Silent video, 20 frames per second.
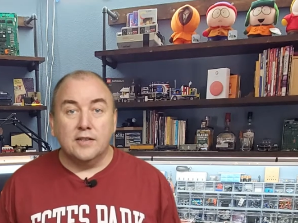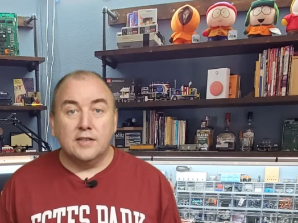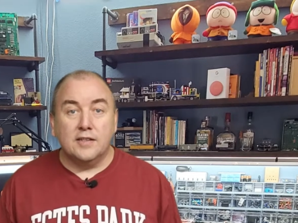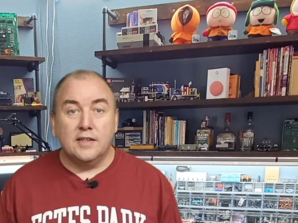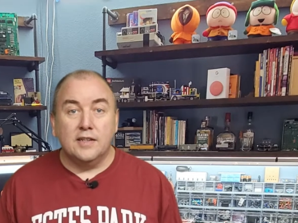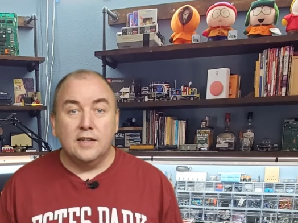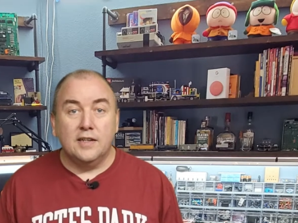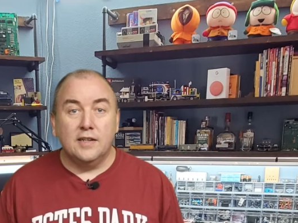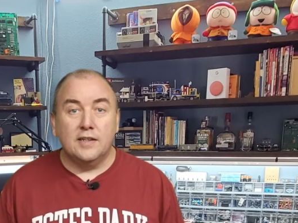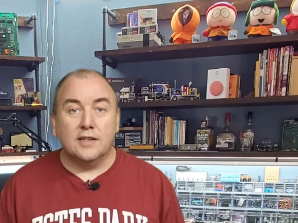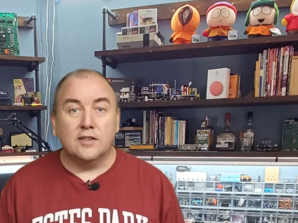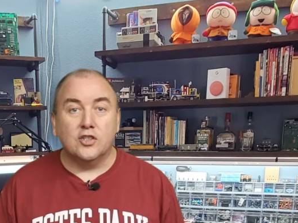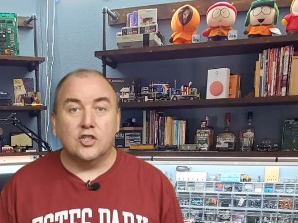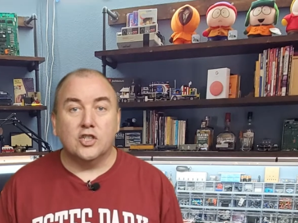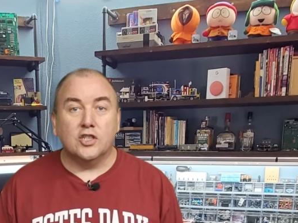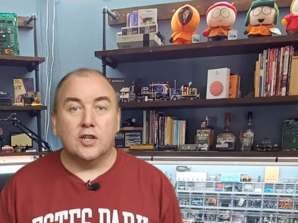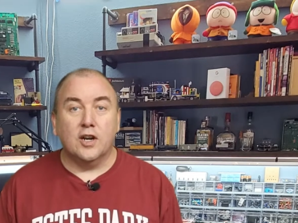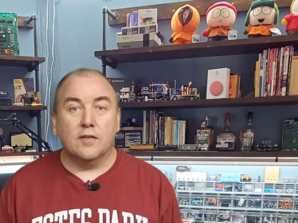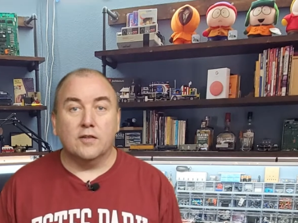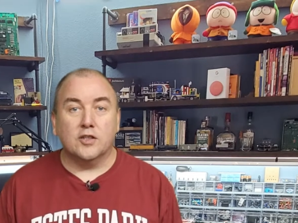the CD can
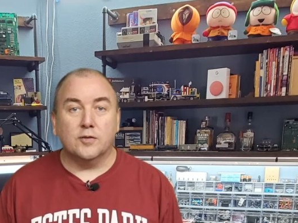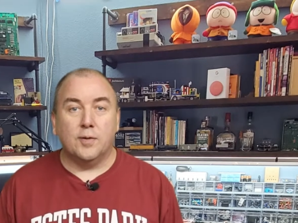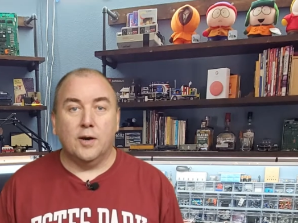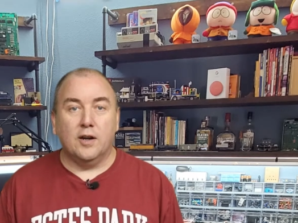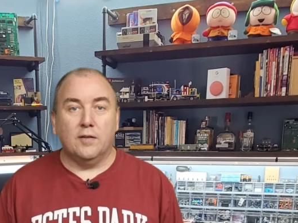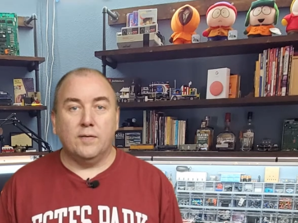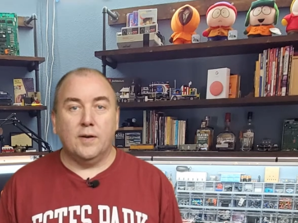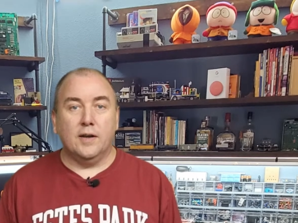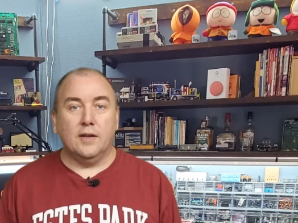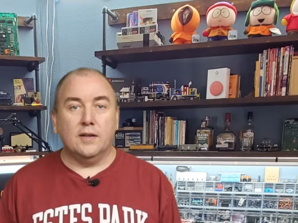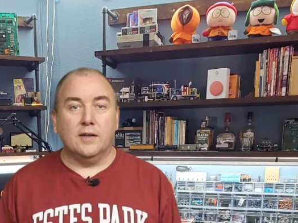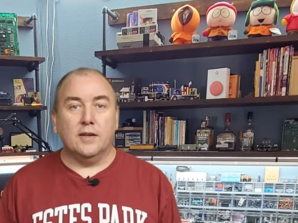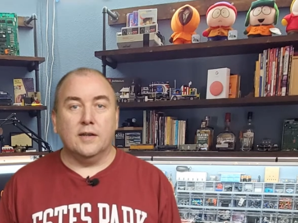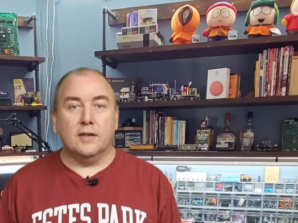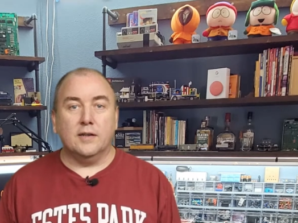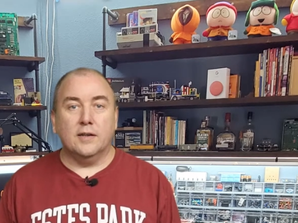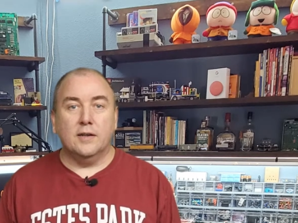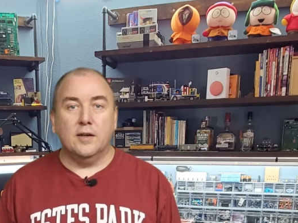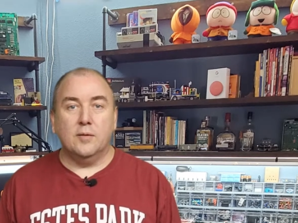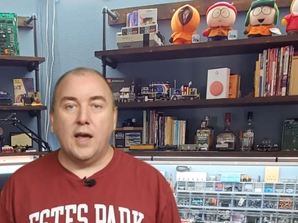share the Spotify
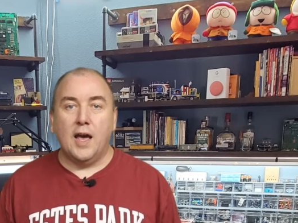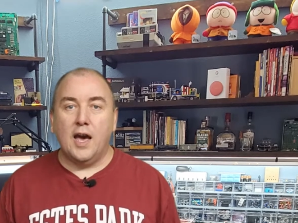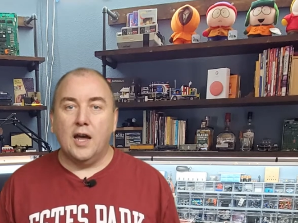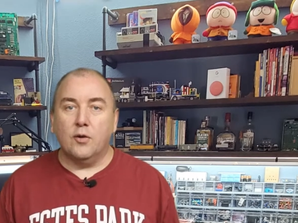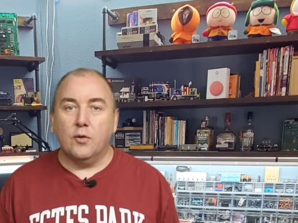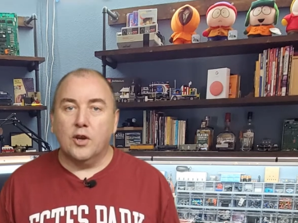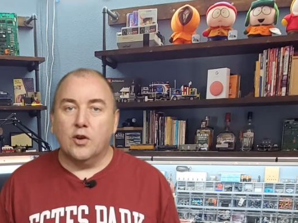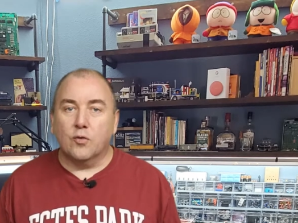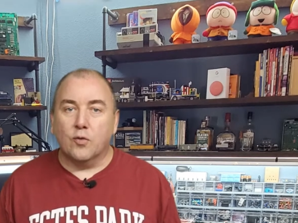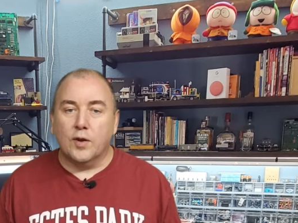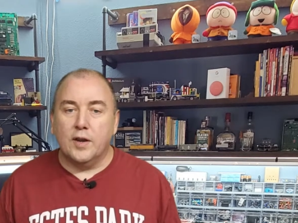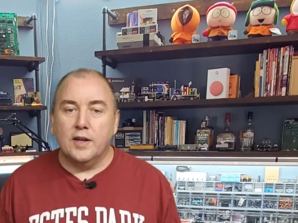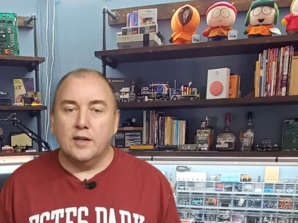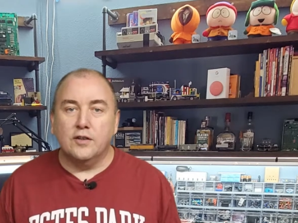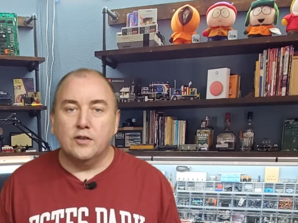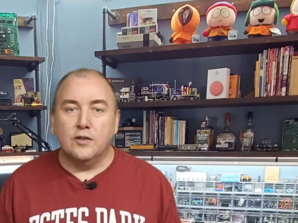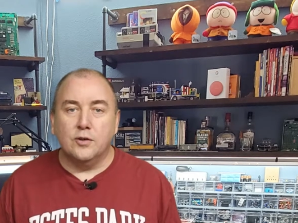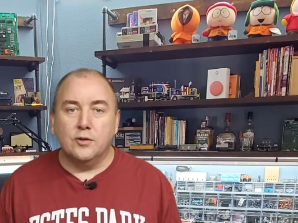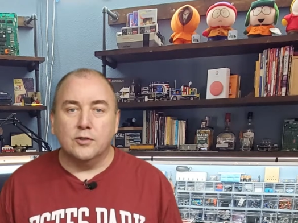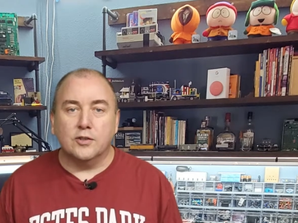link, but how do we read
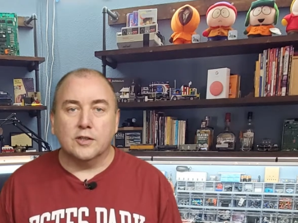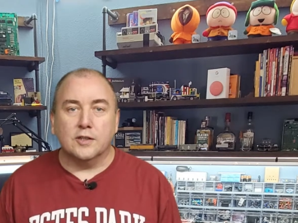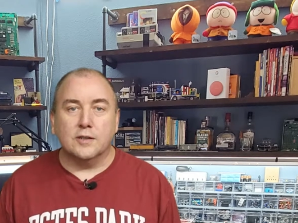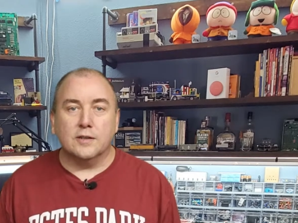and use